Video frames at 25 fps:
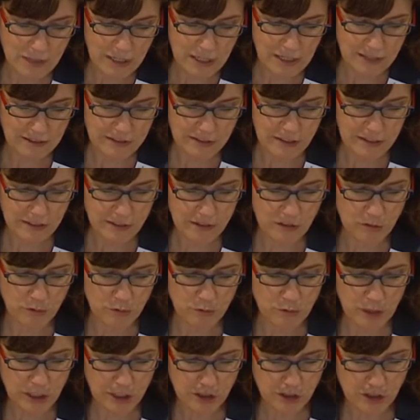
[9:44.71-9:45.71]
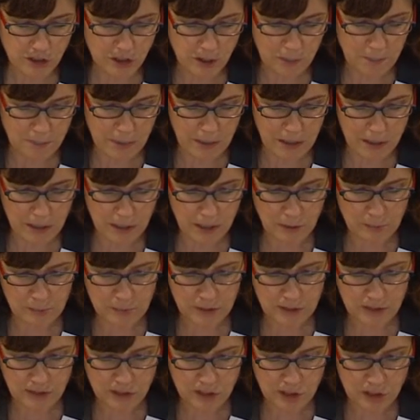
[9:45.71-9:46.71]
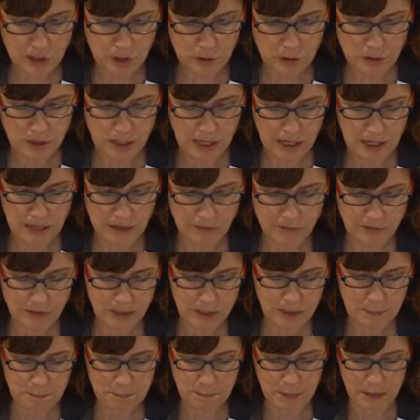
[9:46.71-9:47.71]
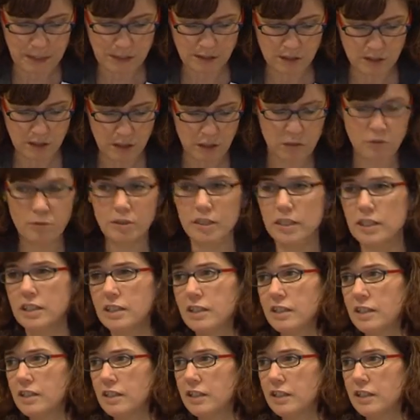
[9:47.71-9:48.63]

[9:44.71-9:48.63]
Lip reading: and that regional parliaments should have at best only